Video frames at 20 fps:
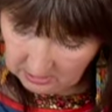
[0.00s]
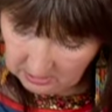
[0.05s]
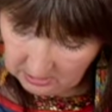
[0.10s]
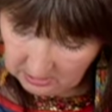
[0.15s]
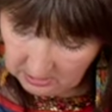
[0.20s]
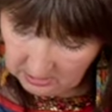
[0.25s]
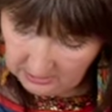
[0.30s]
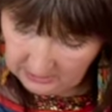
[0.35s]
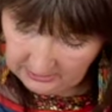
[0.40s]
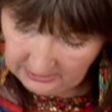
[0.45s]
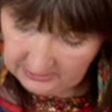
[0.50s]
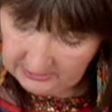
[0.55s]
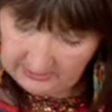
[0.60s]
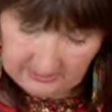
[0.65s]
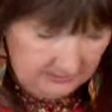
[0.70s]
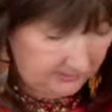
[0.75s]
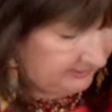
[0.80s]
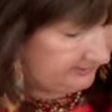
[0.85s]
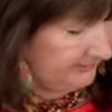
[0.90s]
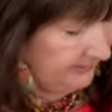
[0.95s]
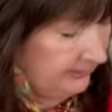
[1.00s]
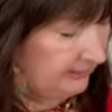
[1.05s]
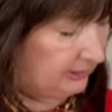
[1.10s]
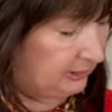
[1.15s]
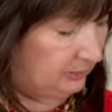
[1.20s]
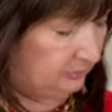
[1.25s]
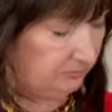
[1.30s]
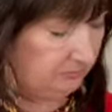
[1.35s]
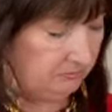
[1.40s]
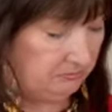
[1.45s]

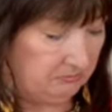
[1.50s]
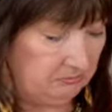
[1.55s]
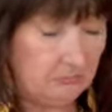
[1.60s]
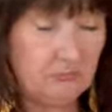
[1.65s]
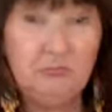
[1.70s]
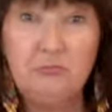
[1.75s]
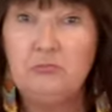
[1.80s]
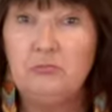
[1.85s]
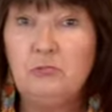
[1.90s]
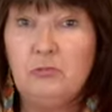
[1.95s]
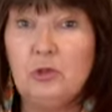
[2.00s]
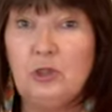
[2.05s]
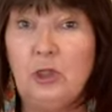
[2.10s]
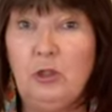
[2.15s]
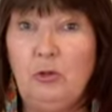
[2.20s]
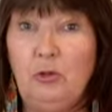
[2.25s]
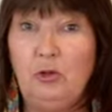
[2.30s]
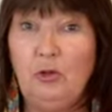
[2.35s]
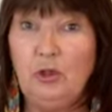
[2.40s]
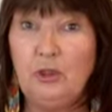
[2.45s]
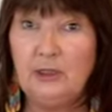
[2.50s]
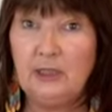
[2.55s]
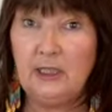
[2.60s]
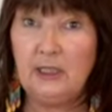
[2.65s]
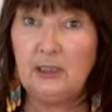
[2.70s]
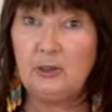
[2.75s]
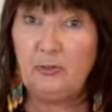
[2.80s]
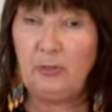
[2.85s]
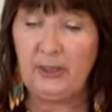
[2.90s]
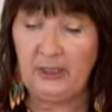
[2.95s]
66. So good
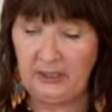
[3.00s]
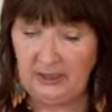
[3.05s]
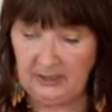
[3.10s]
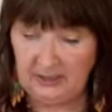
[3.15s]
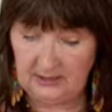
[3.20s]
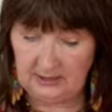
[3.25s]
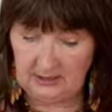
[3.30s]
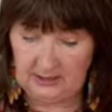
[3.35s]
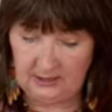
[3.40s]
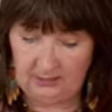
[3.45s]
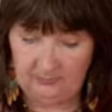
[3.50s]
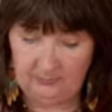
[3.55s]
sized piece.